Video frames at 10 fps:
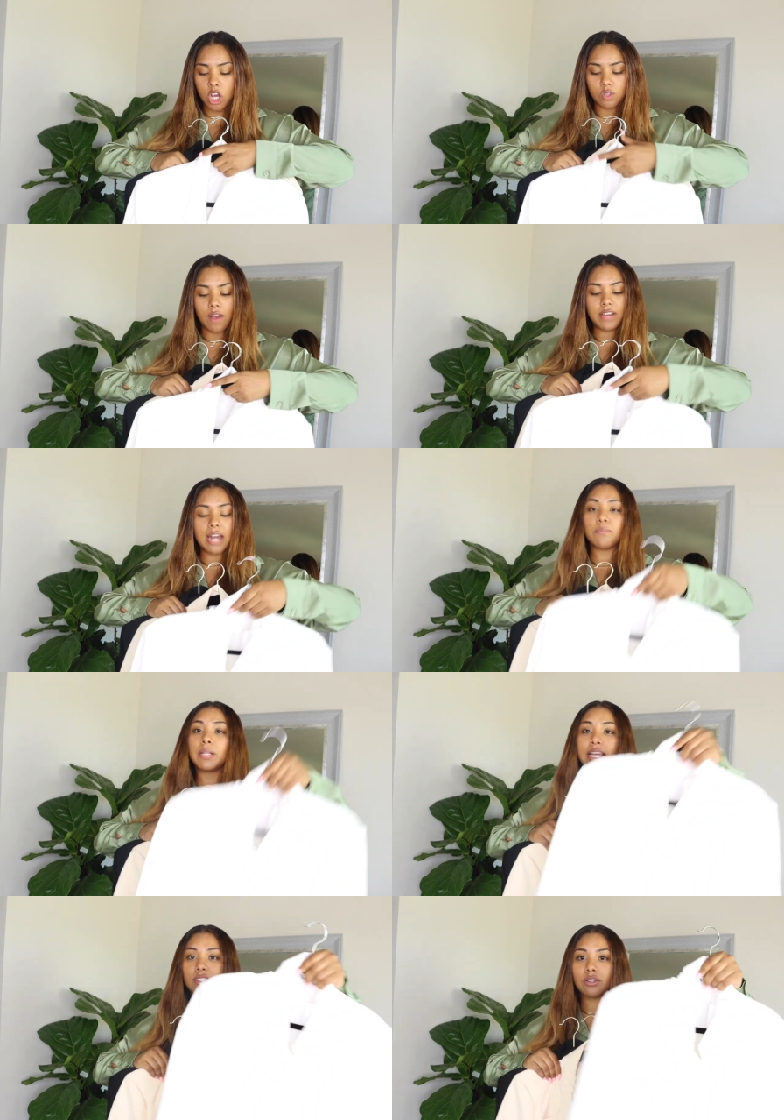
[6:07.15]
So I've got a
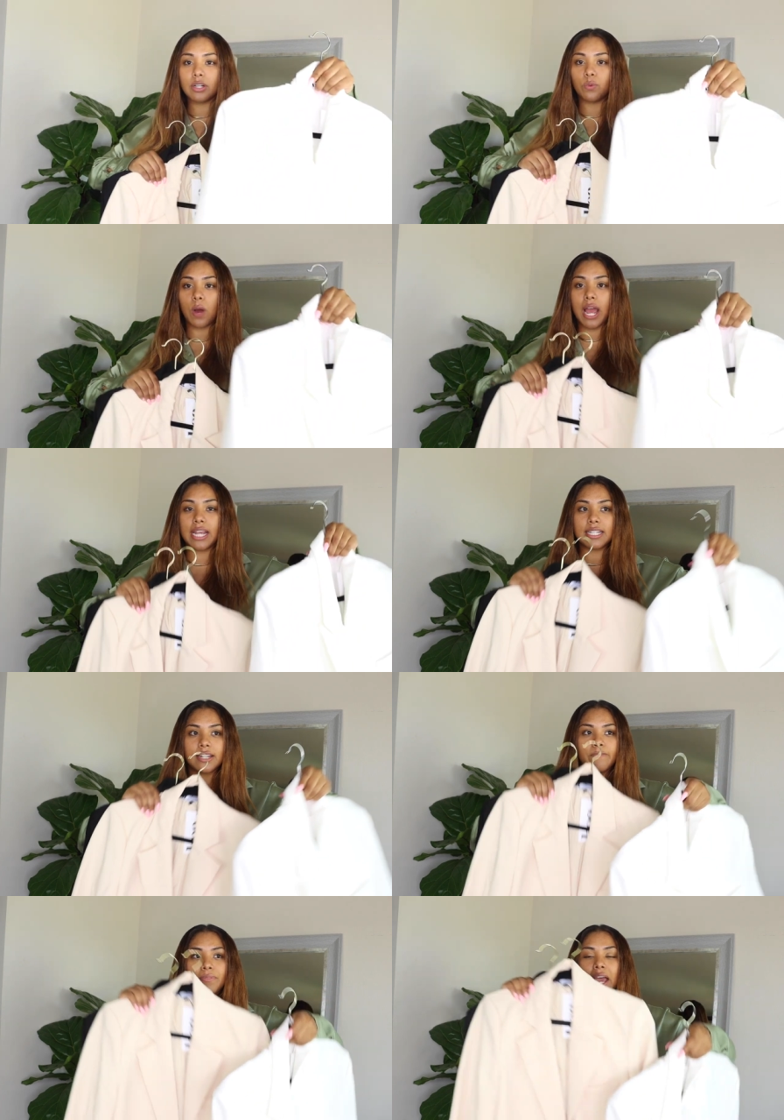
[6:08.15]
blazer in
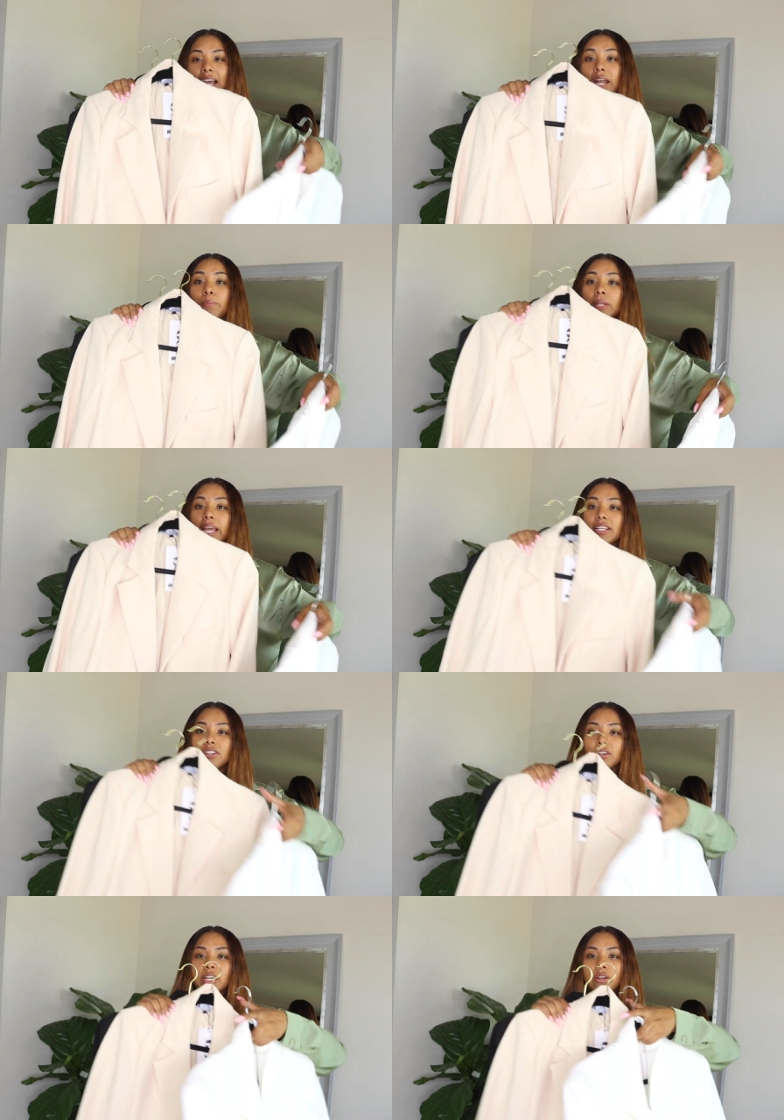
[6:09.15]
white, I got a
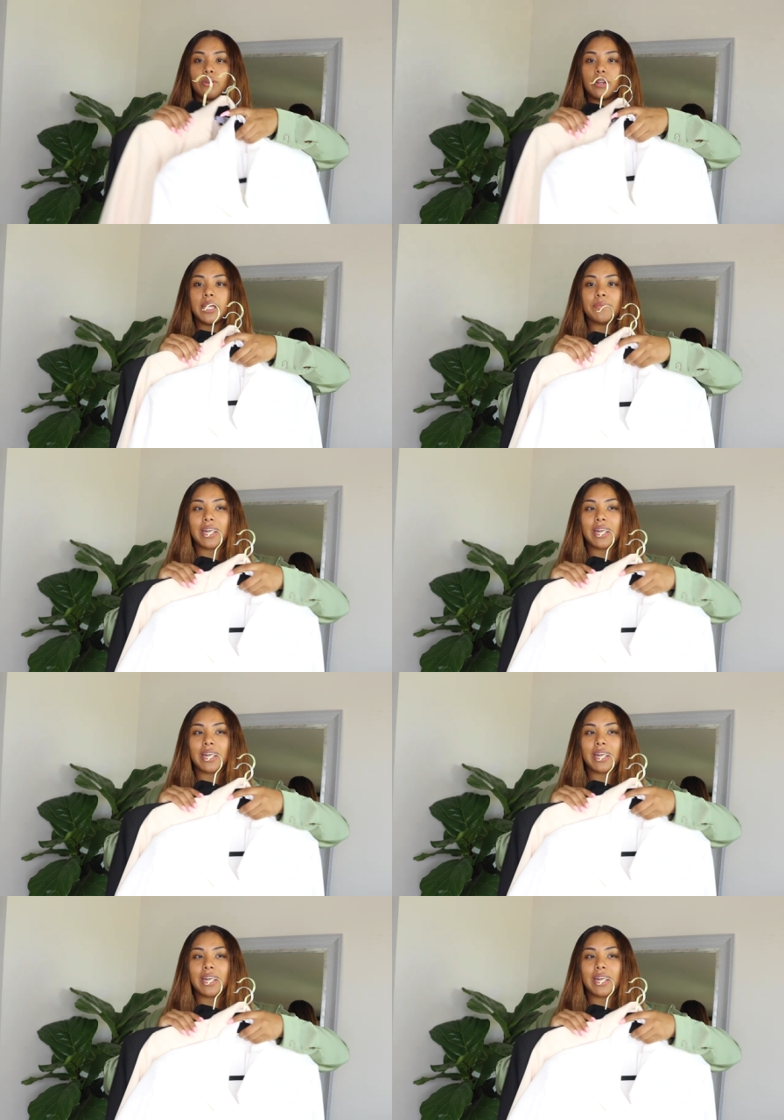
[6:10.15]
blazer in cream,